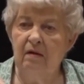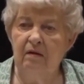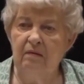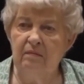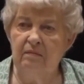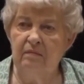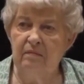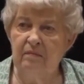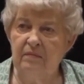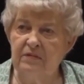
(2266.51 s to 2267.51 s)
uh,
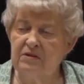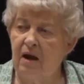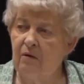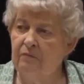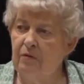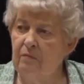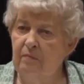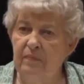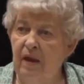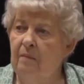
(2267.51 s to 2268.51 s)
styrofoam.